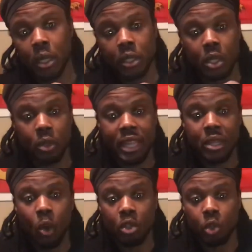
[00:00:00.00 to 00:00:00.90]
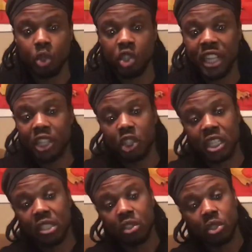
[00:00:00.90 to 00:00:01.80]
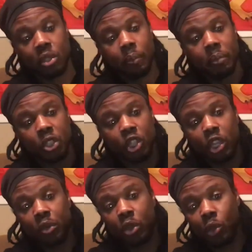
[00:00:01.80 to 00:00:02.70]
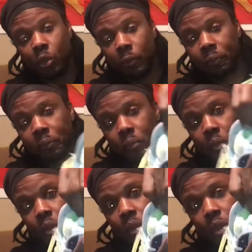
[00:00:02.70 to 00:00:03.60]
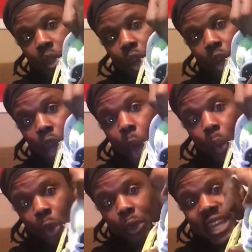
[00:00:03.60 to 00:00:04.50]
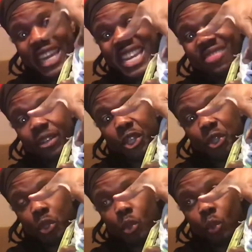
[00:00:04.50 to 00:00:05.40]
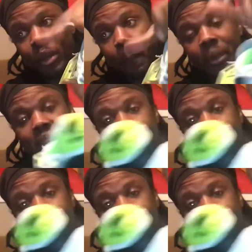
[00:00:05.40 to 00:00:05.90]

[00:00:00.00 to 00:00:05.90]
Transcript: you know, they also stitch this material lower in the shoe, but it